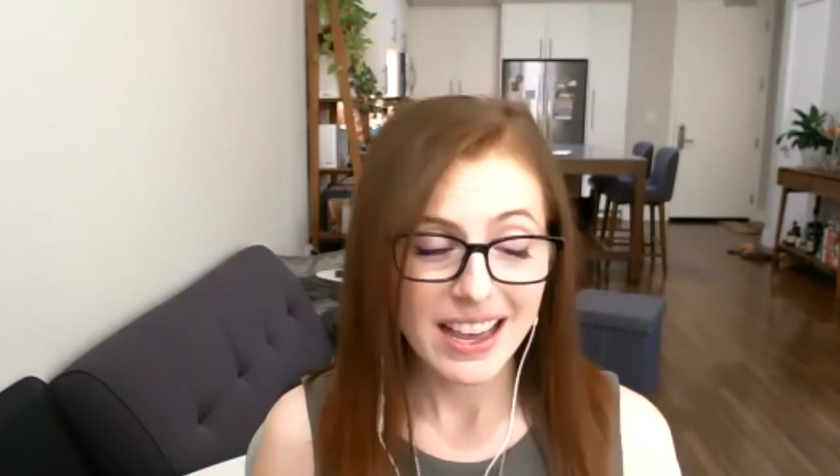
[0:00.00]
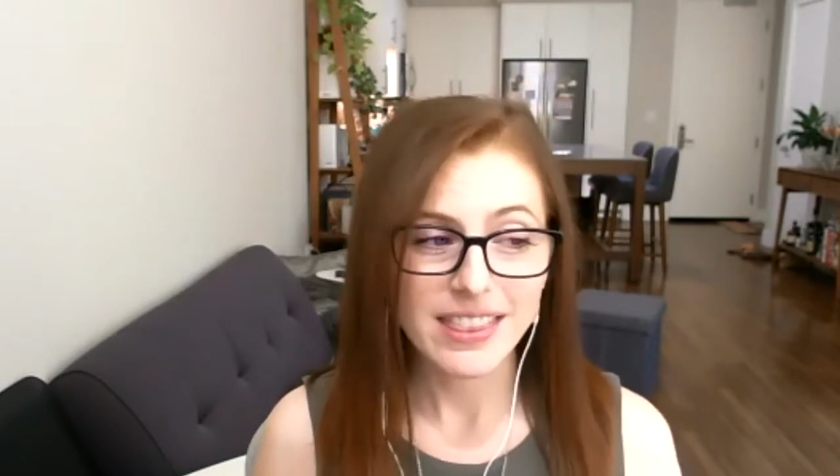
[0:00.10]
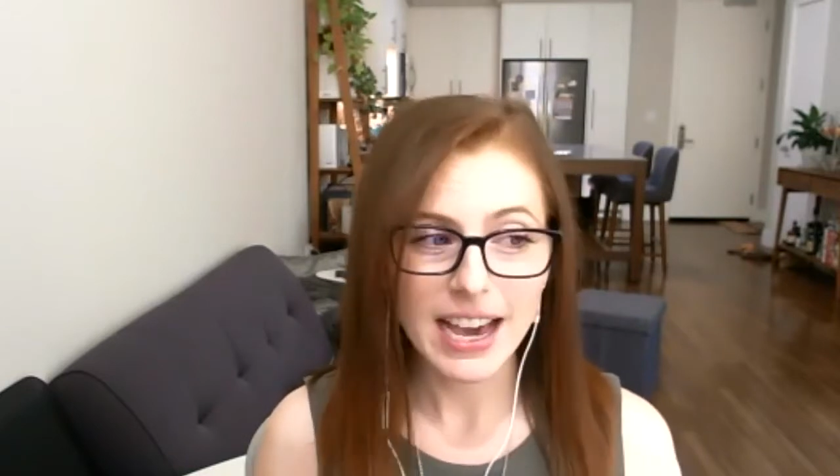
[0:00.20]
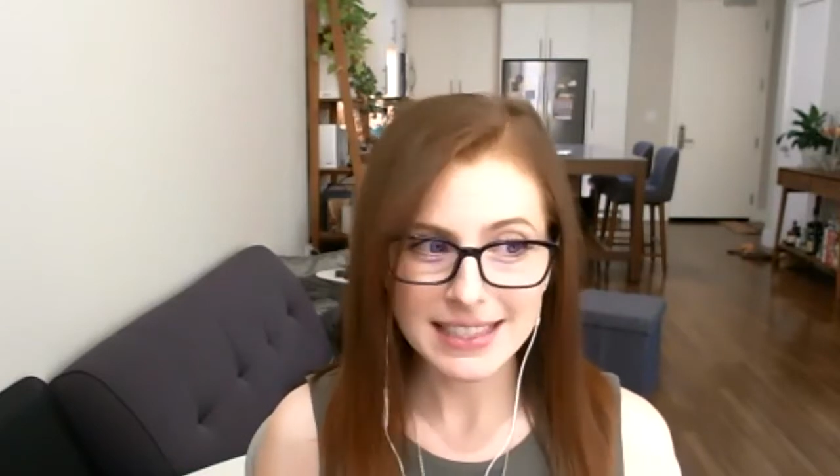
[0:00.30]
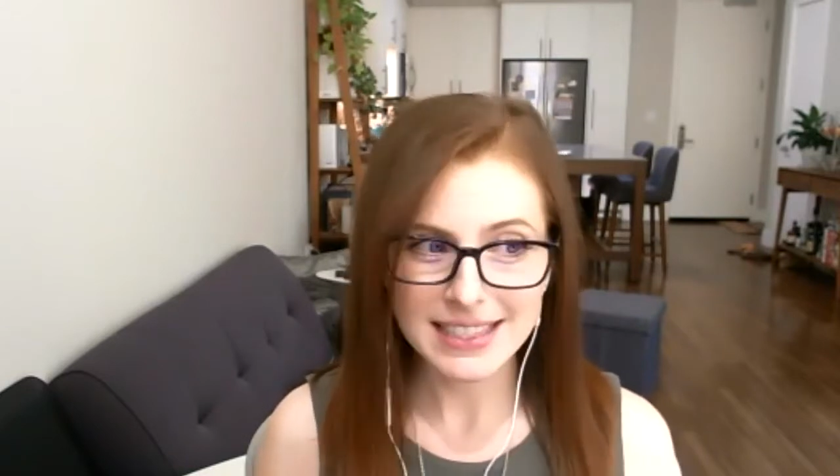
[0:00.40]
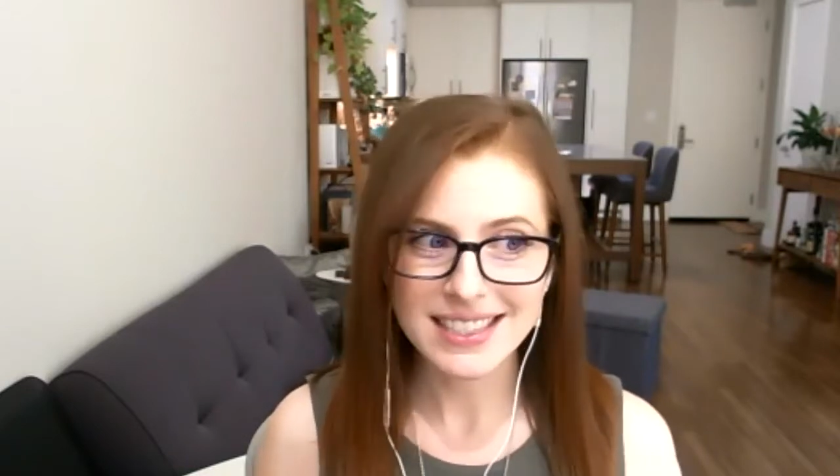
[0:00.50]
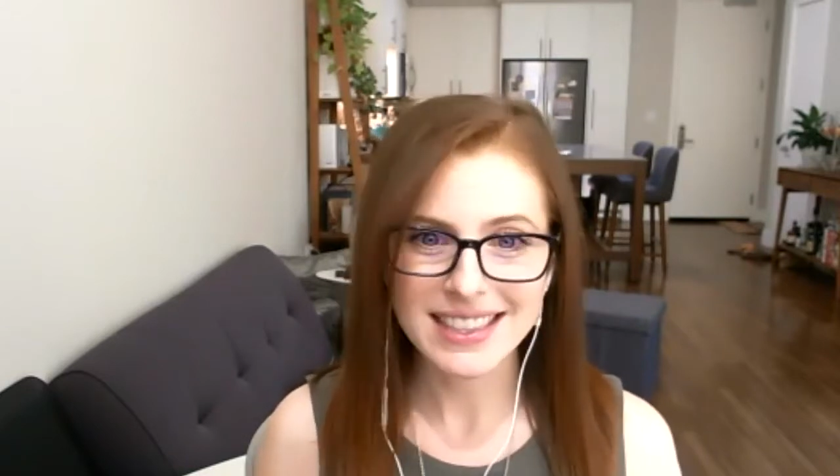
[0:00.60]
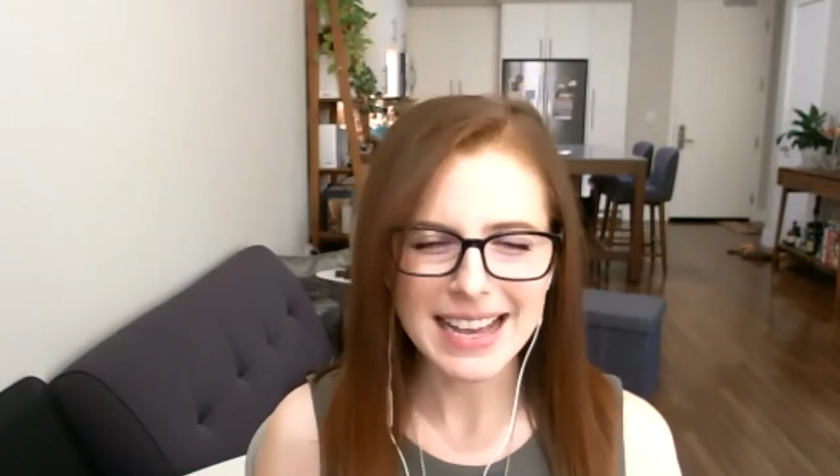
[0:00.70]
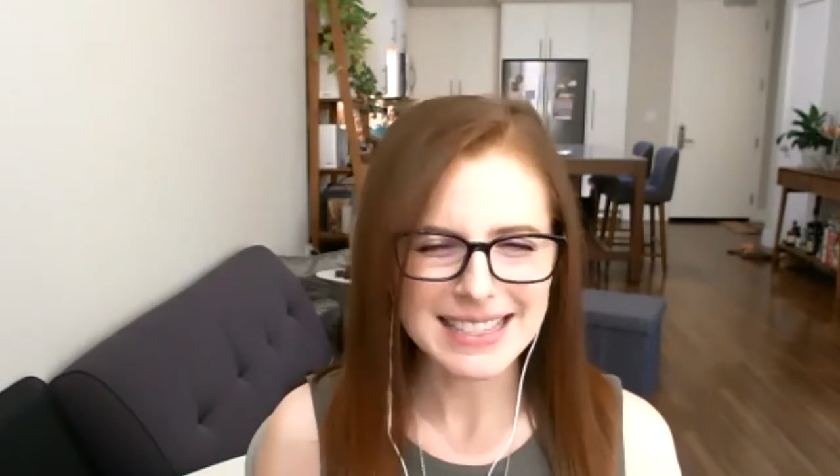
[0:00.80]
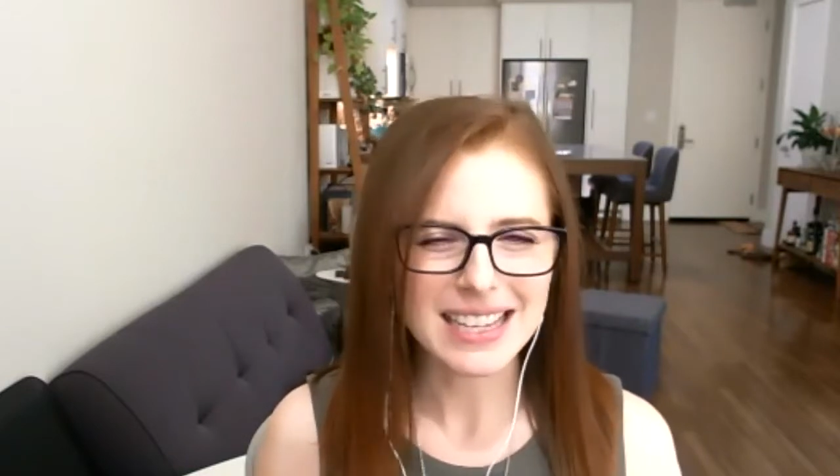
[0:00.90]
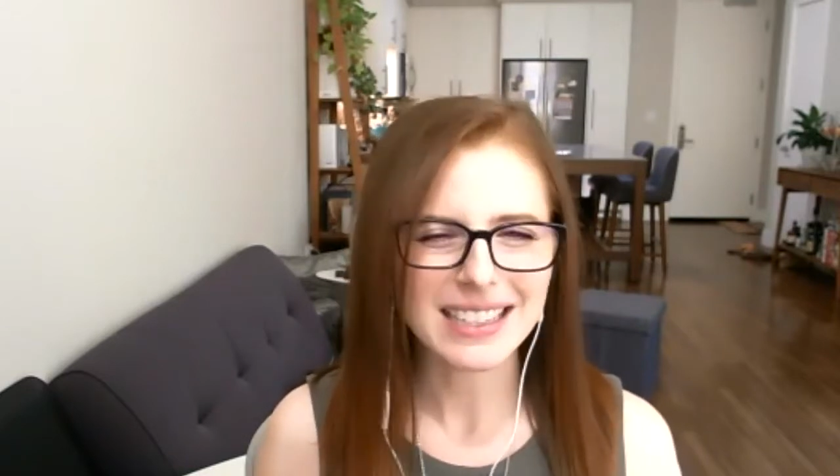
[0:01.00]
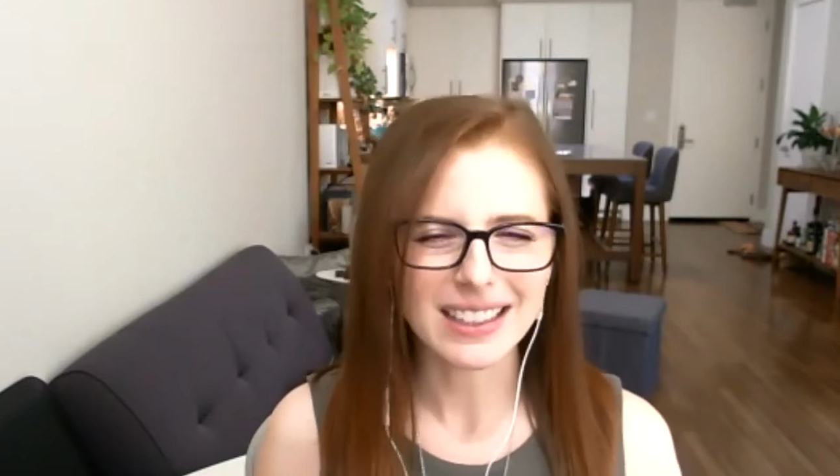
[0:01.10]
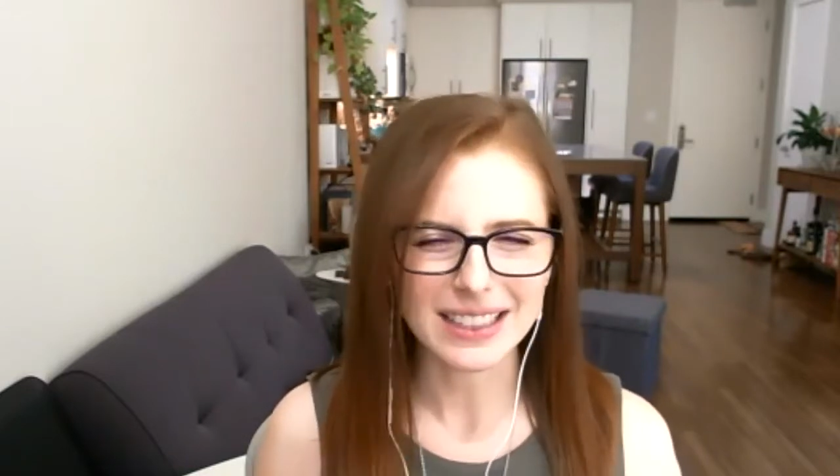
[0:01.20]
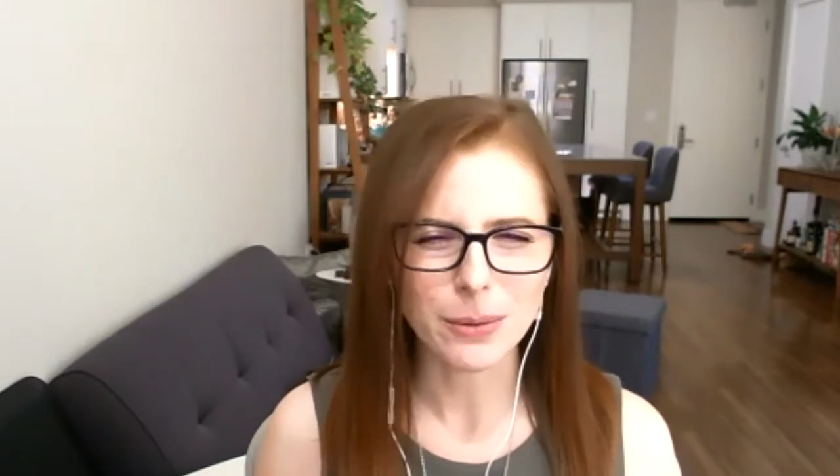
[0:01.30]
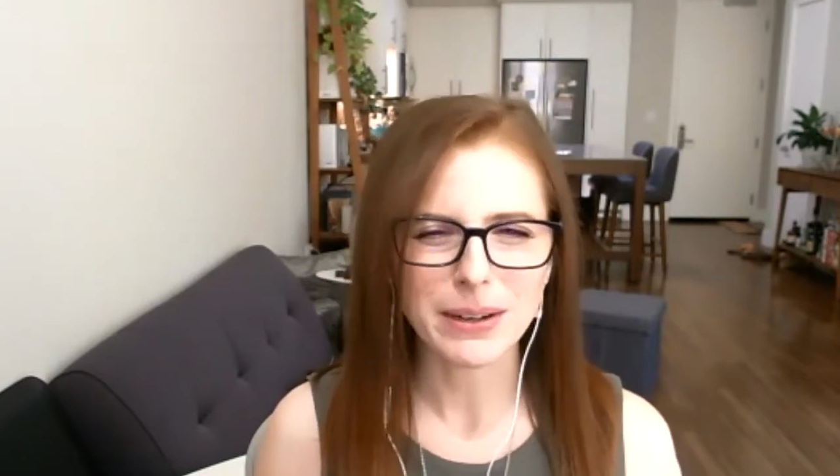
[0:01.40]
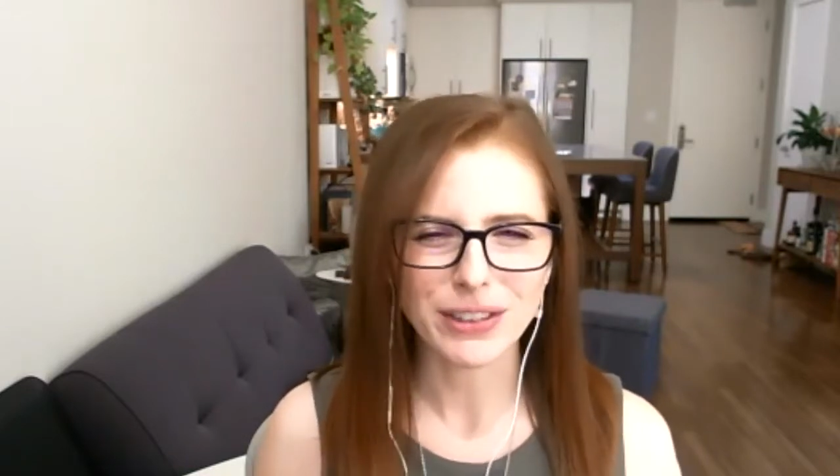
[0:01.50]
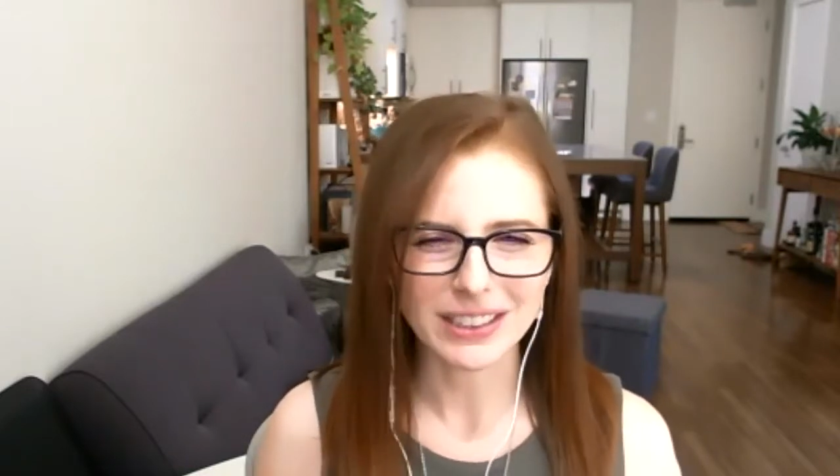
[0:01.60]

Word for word: That's, that's a, a little bit of a